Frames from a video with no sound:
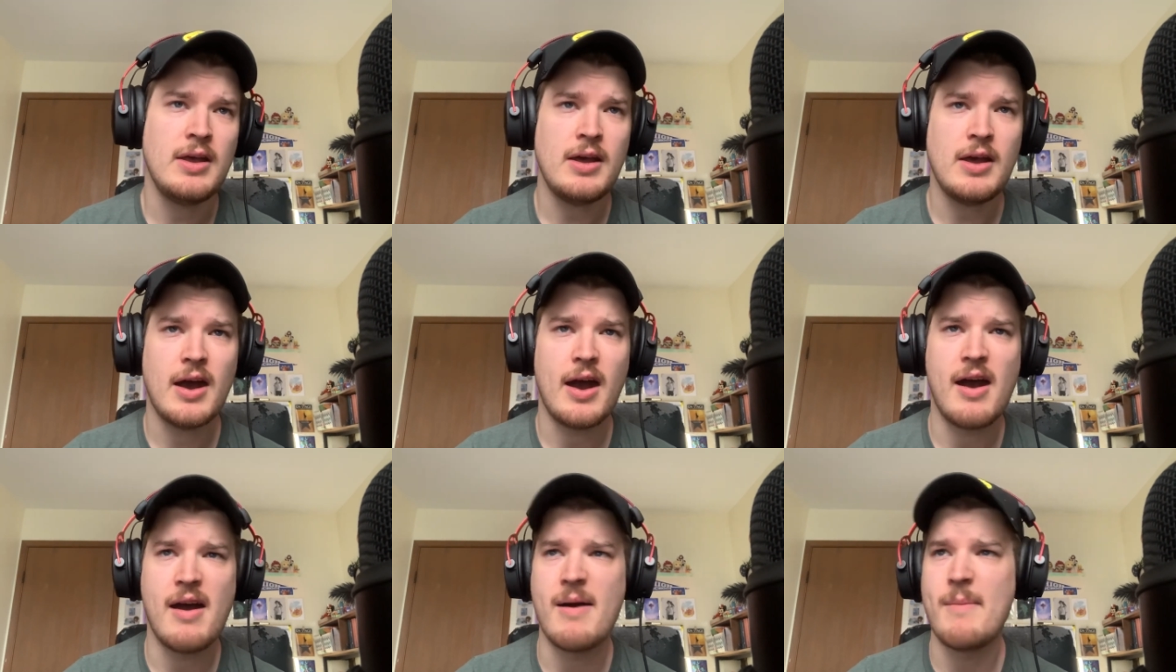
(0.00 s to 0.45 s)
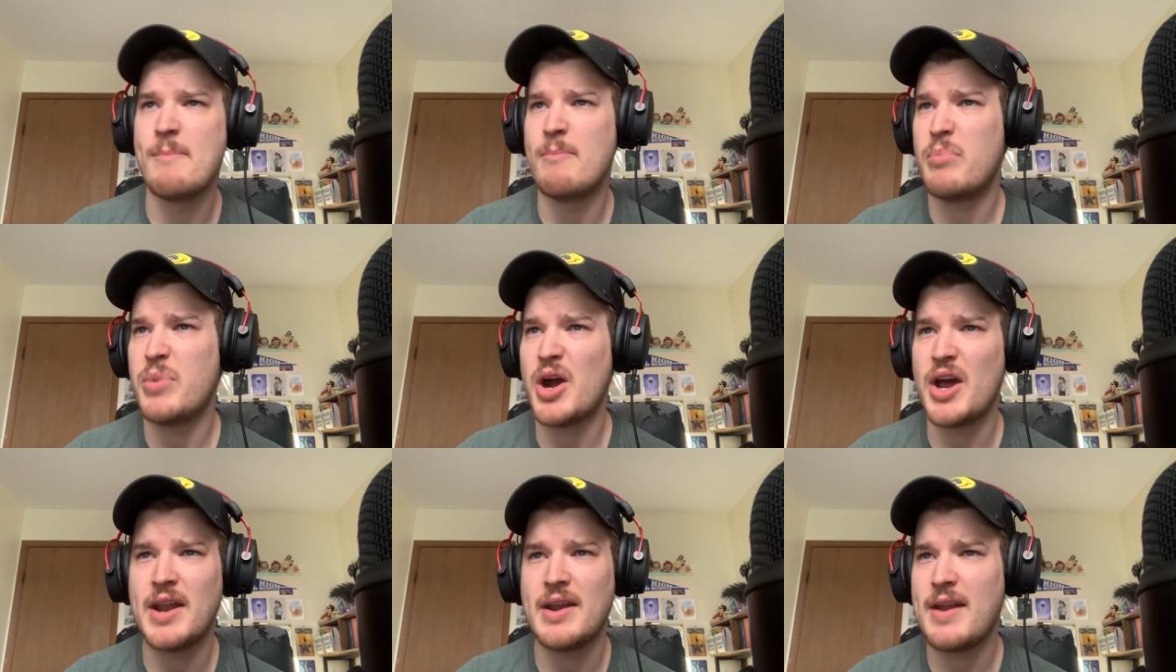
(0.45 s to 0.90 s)

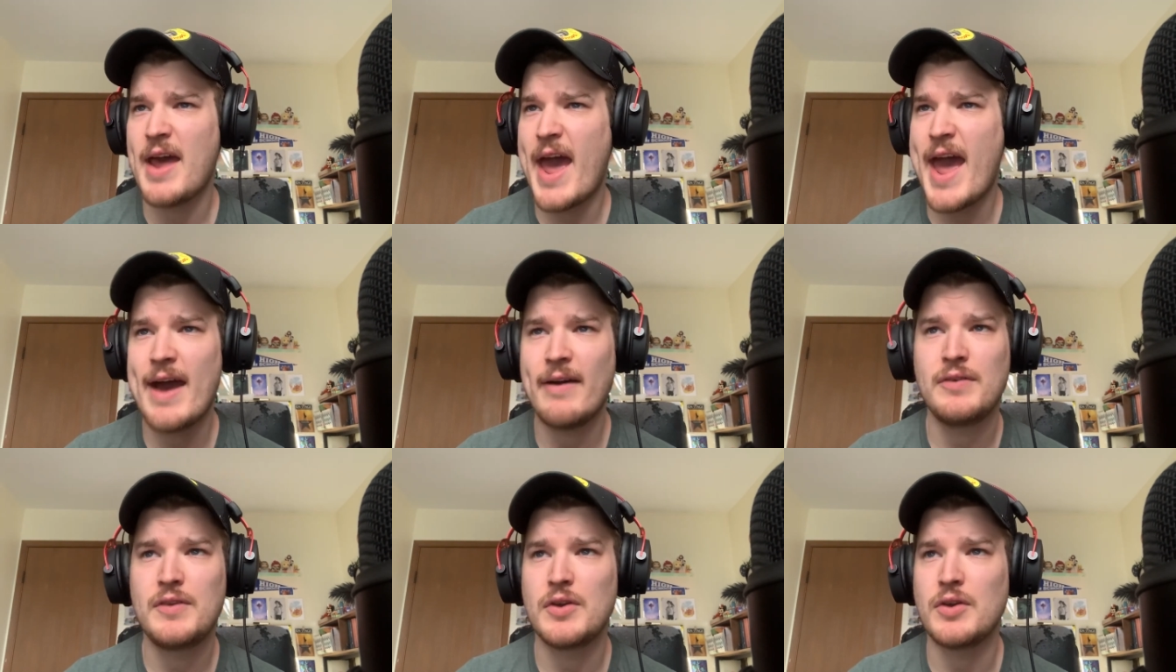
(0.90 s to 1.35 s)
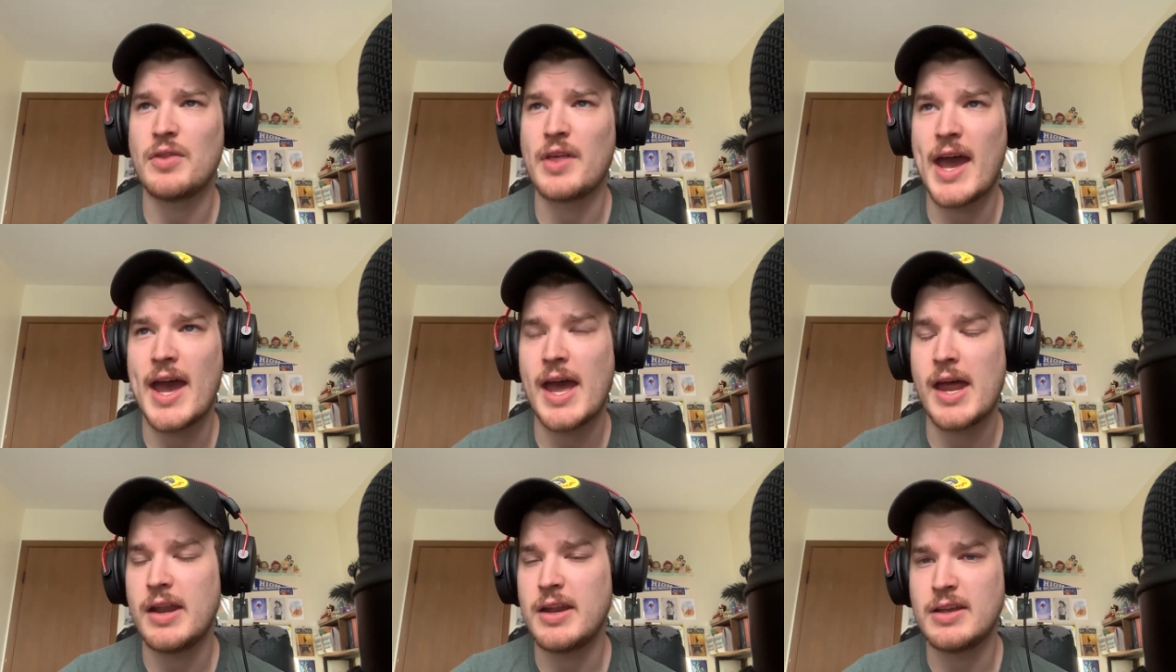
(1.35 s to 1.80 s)
But after
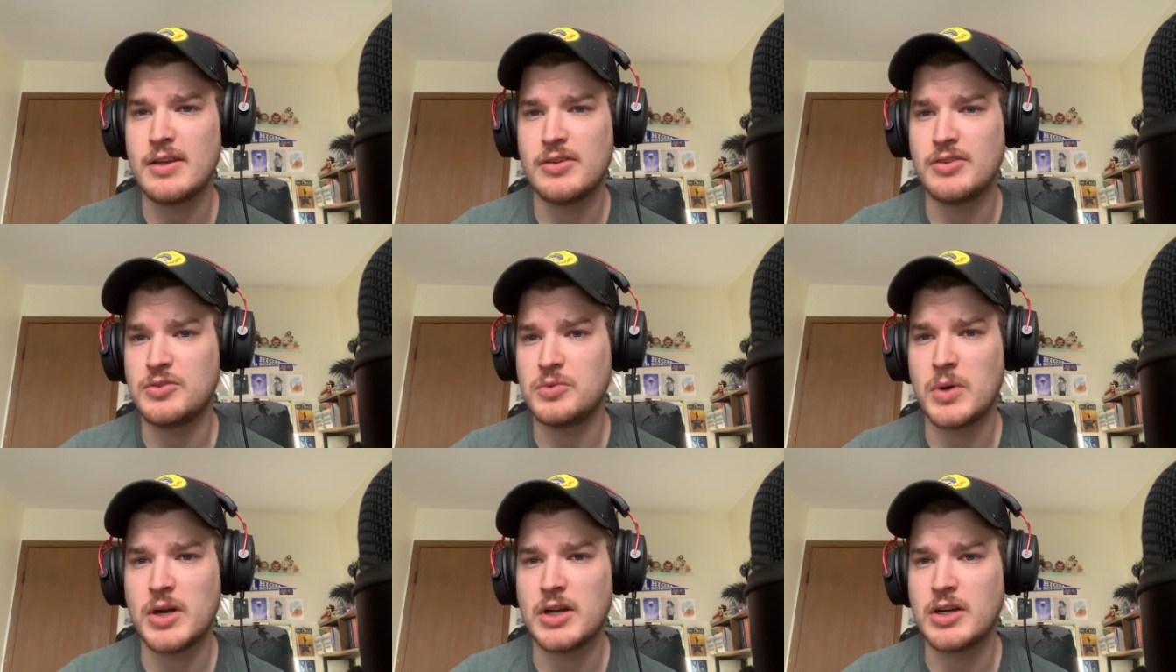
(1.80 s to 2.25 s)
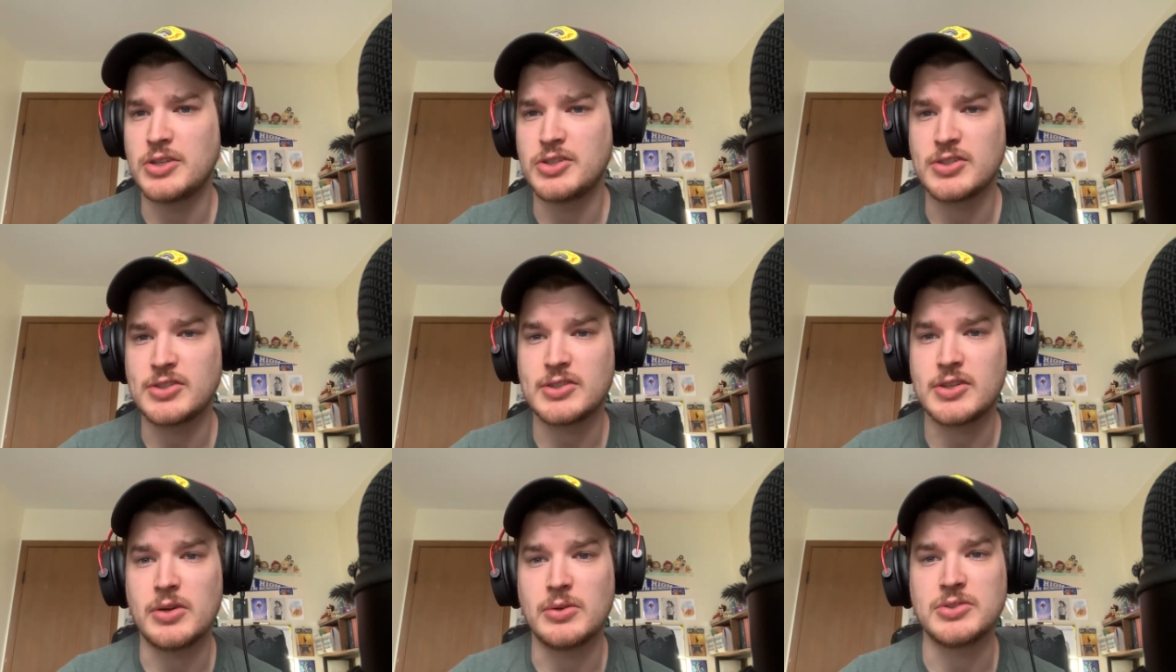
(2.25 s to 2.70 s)
that is where it
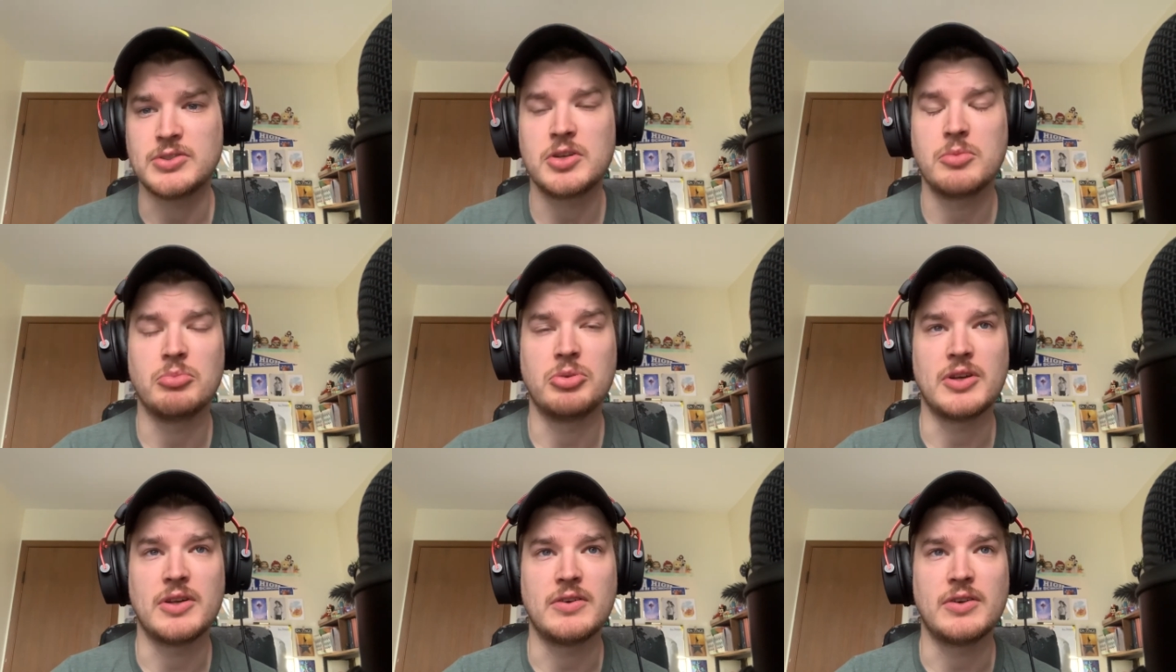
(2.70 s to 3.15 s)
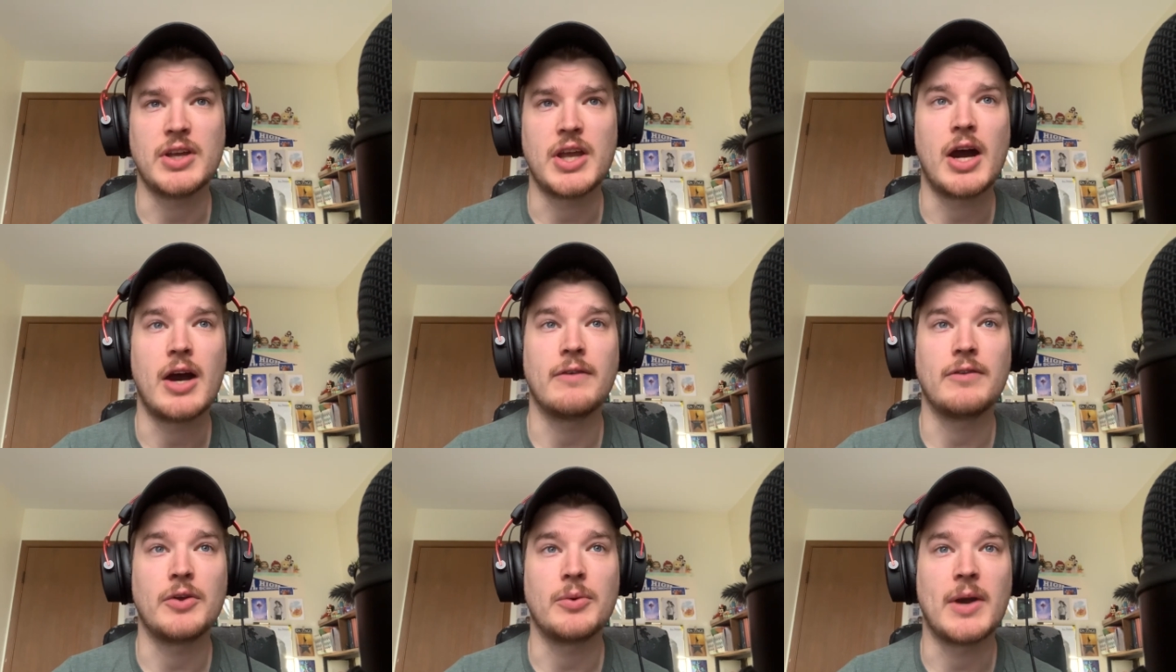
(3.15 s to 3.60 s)
just goes completely
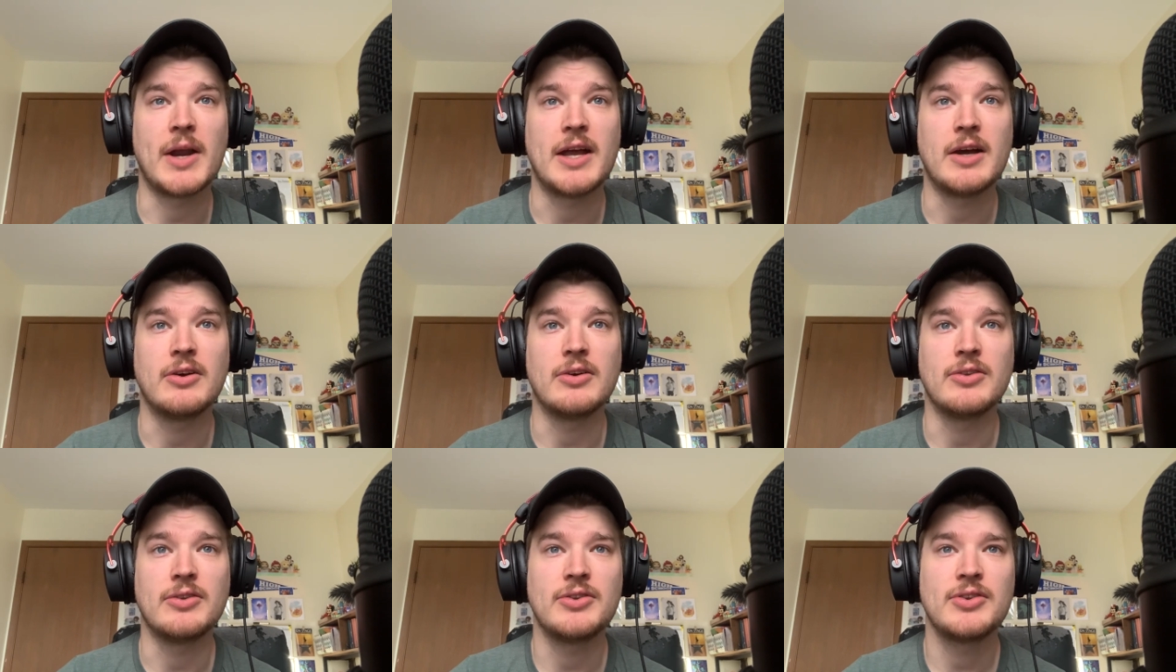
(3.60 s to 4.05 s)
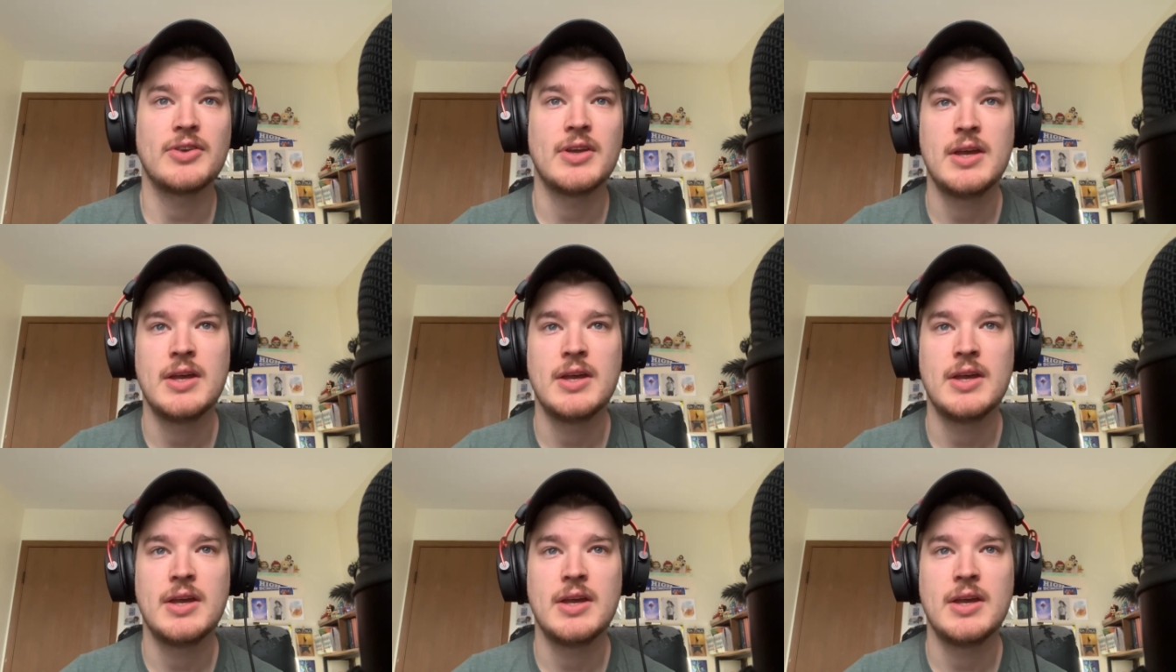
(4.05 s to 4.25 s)
off the rails.